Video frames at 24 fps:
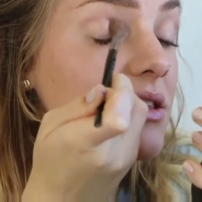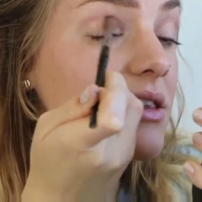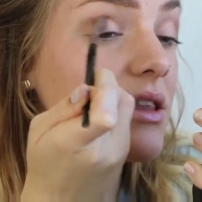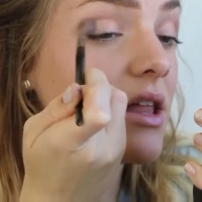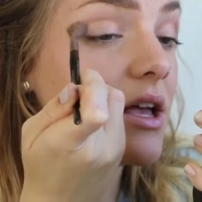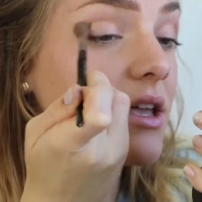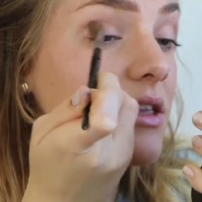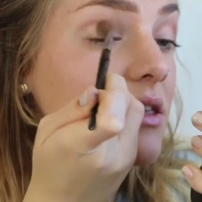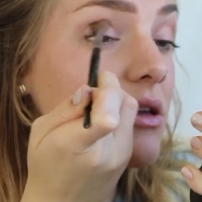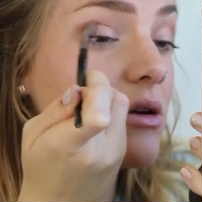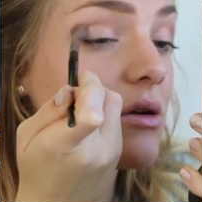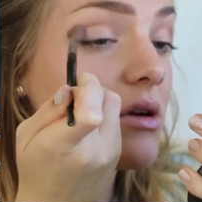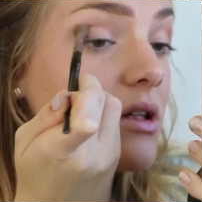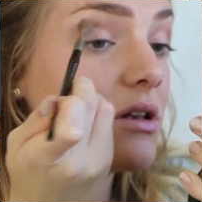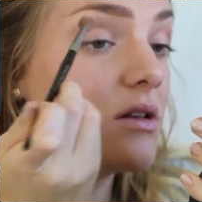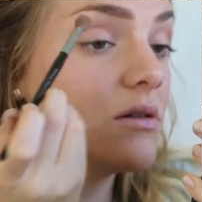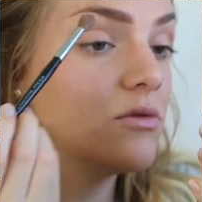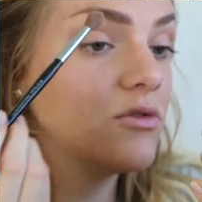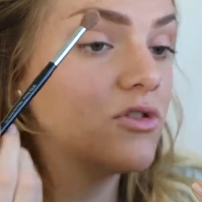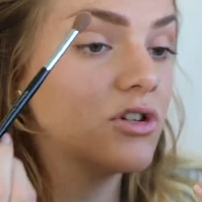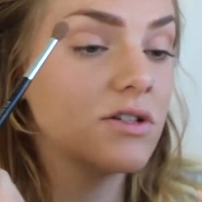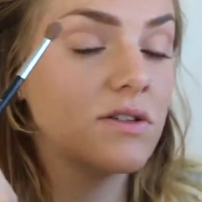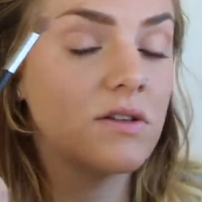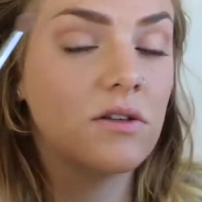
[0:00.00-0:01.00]
Like you
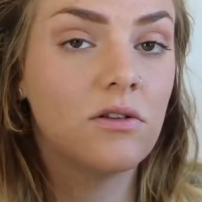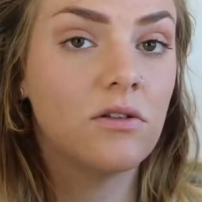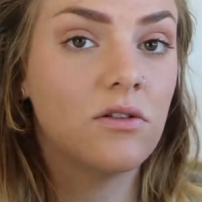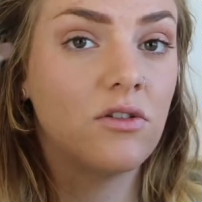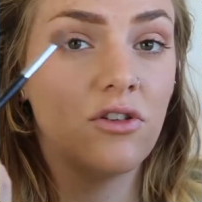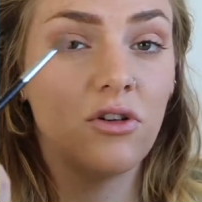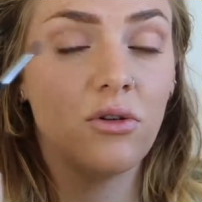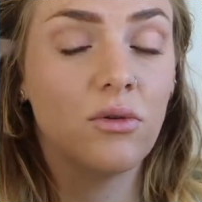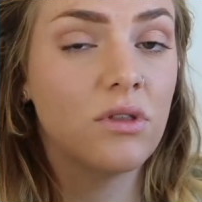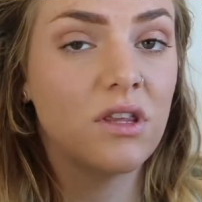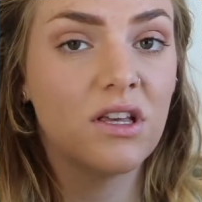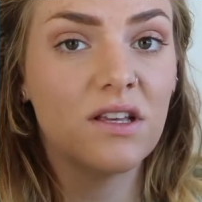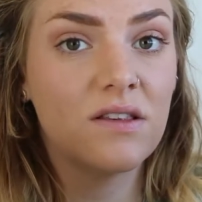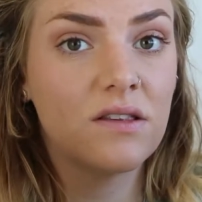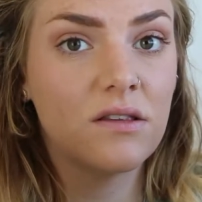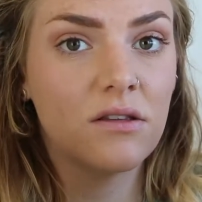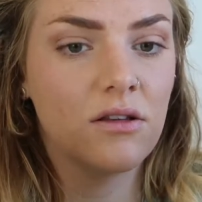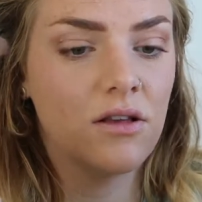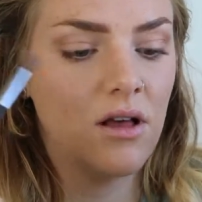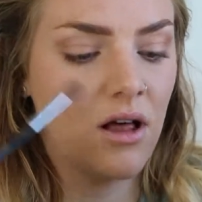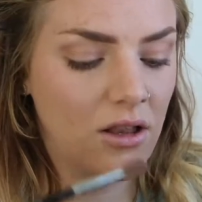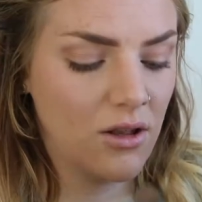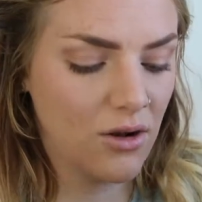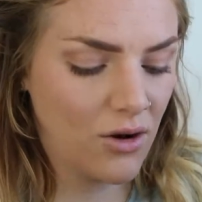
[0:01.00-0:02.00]
could just do this
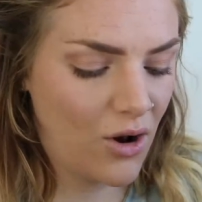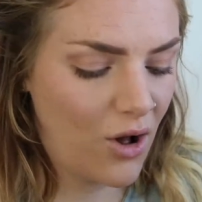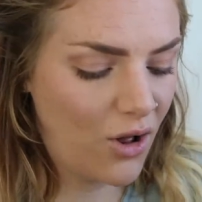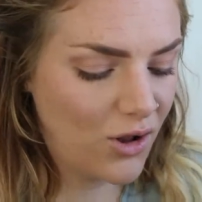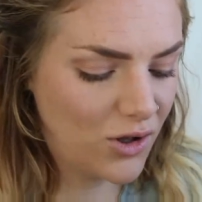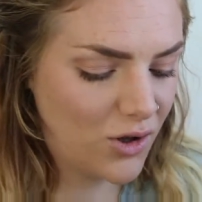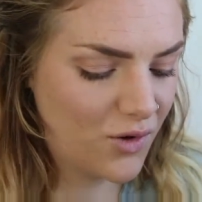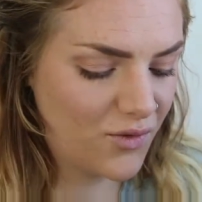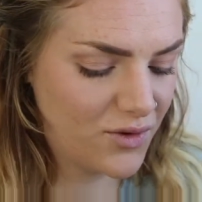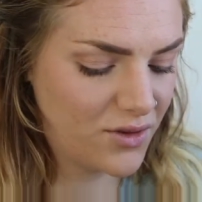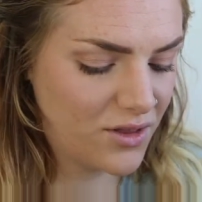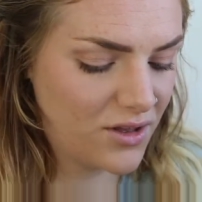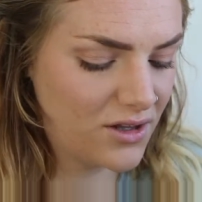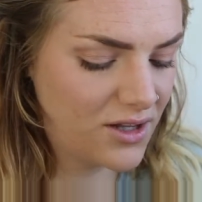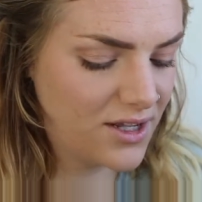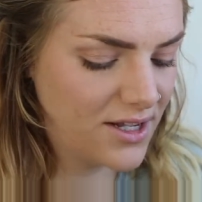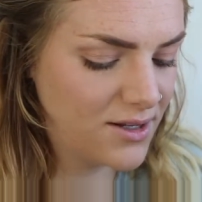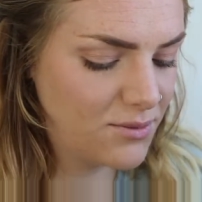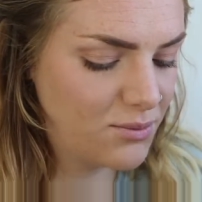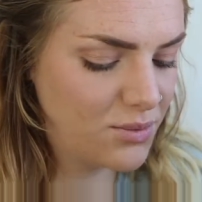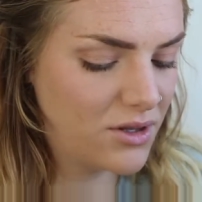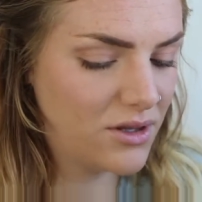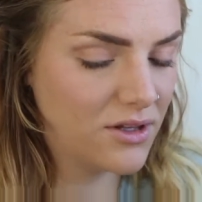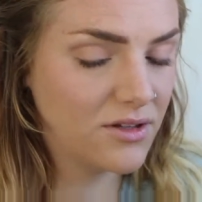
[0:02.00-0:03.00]
color all over the
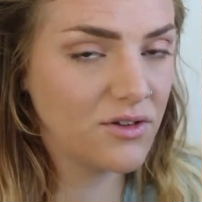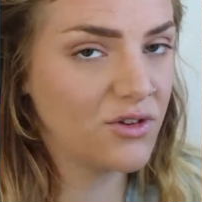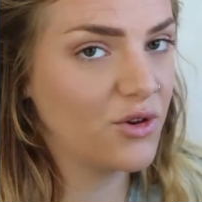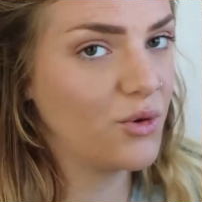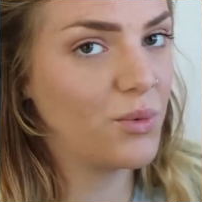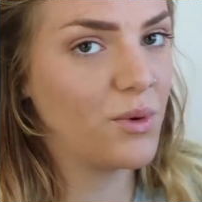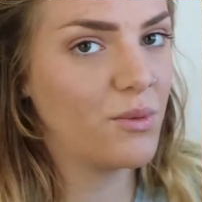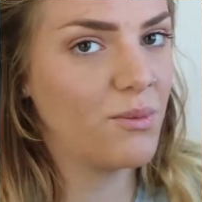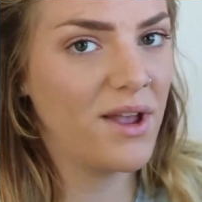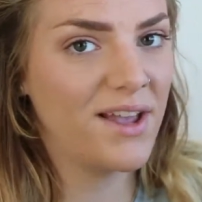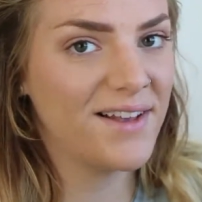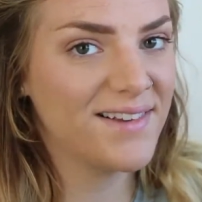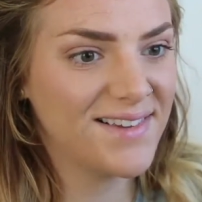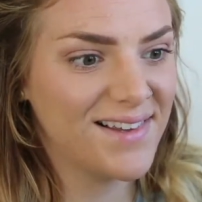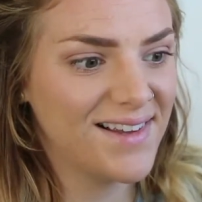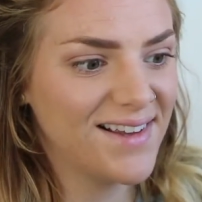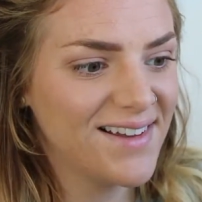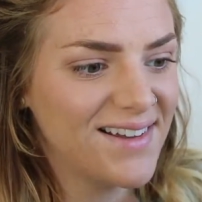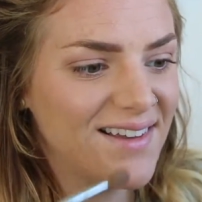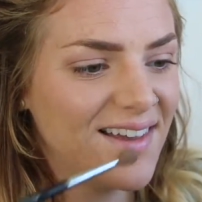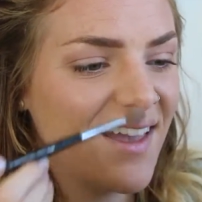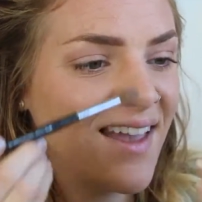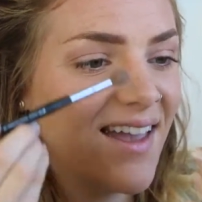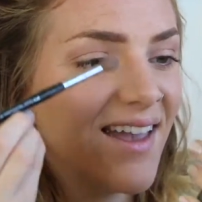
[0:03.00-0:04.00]
lid, be super
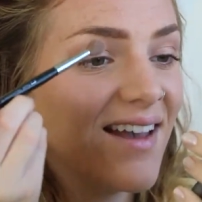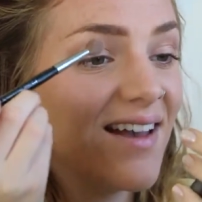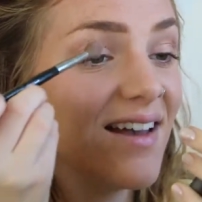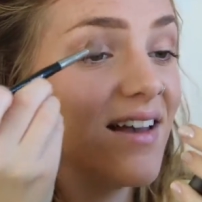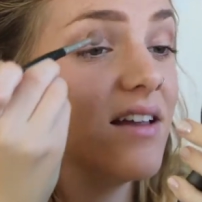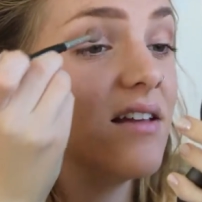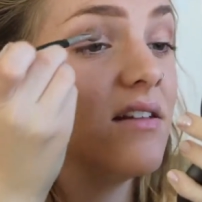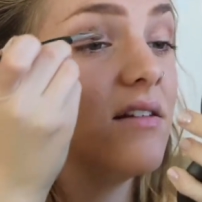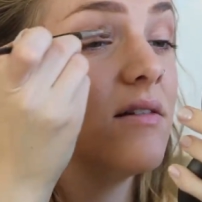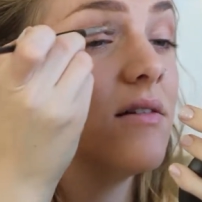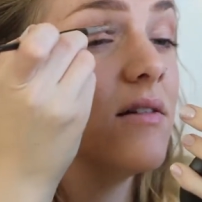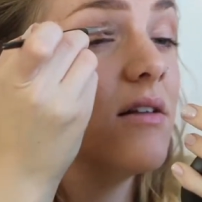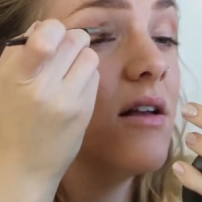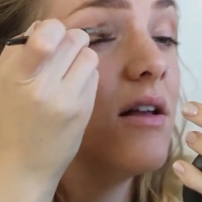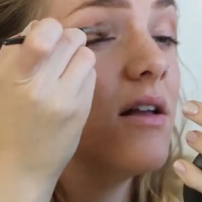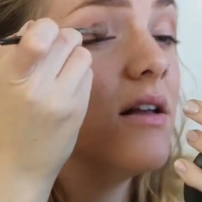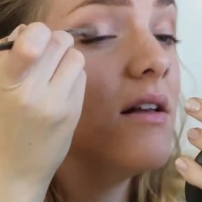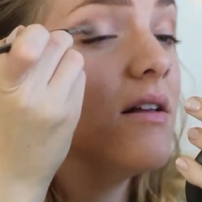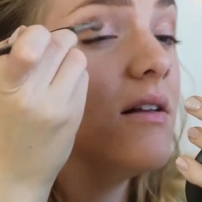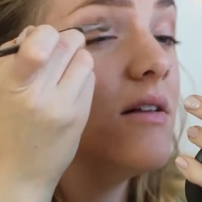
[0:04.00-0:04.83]
basic, and